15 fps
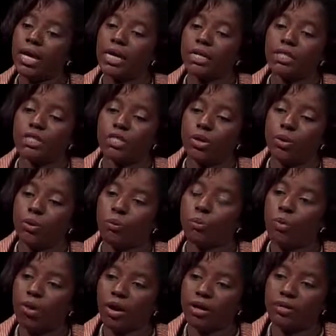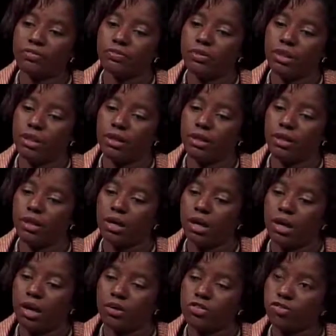and so part of the
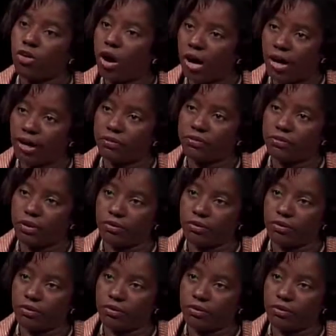drive